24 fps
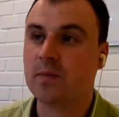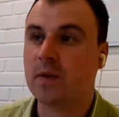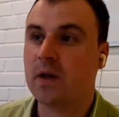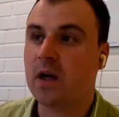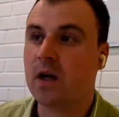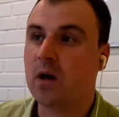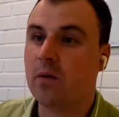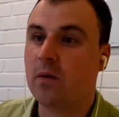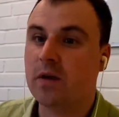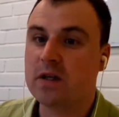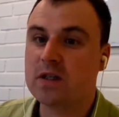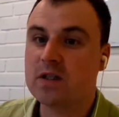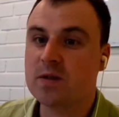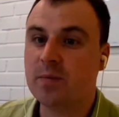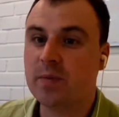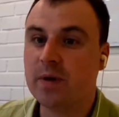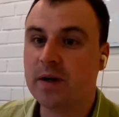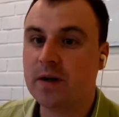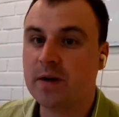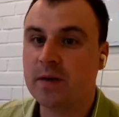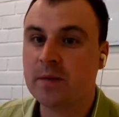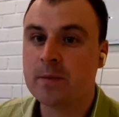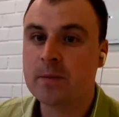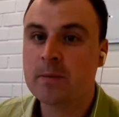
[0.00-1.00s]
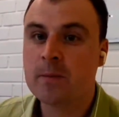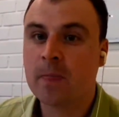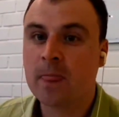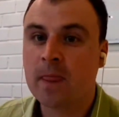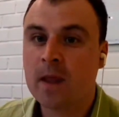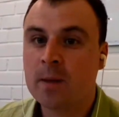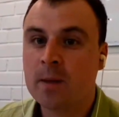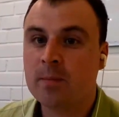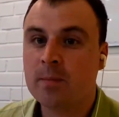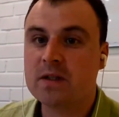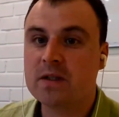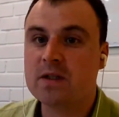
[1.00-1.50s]
how they speak,
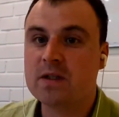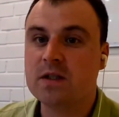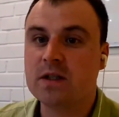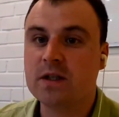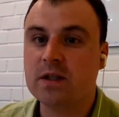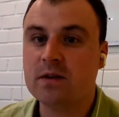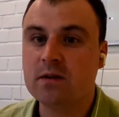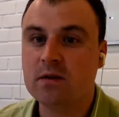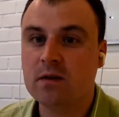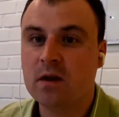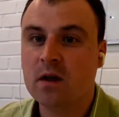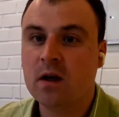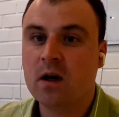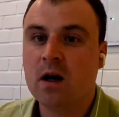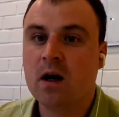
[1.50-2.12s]
but still.